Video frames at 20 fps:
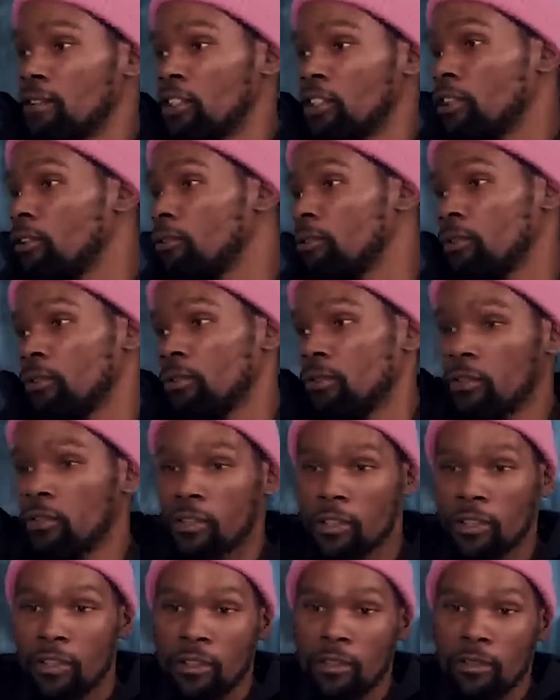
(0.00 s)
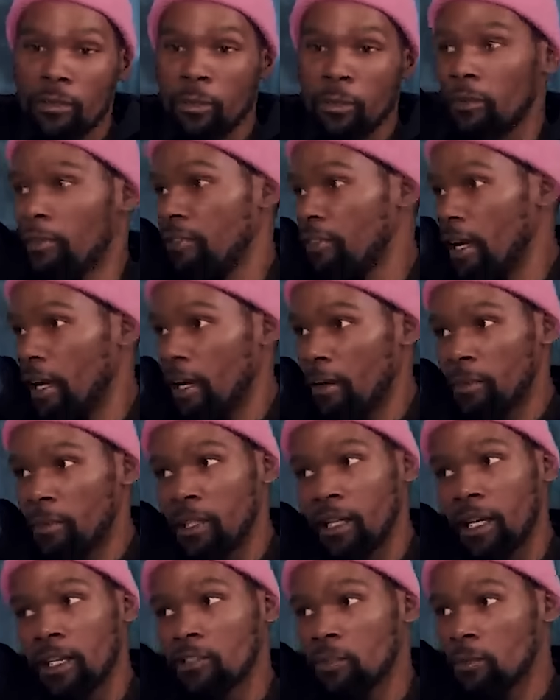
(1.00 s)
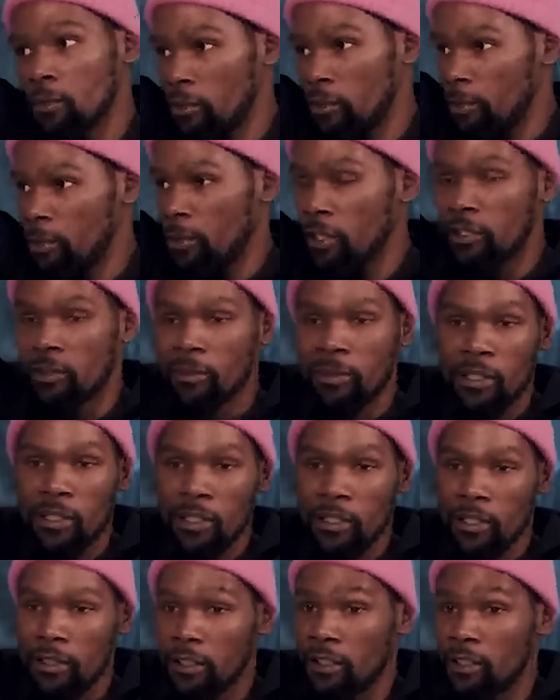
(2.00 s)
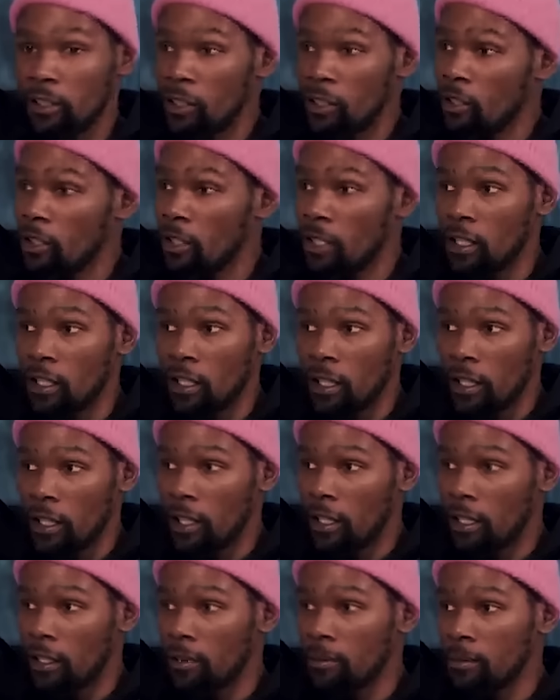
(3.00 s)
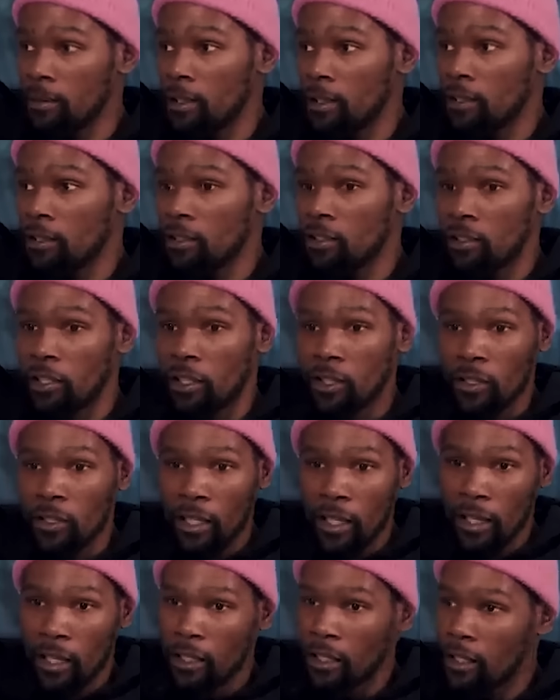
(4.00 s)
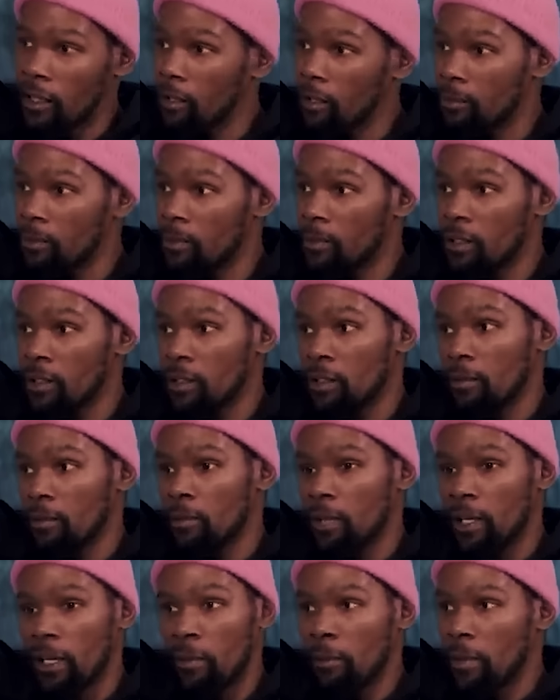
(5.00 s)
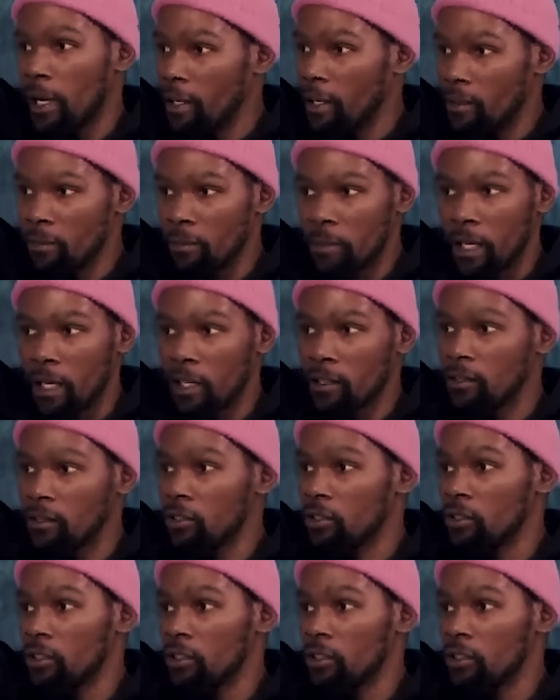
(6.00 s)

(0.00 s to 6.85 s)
general, but family. He got so many responsibilities. Still love the game. Still getting up, playing back to backs and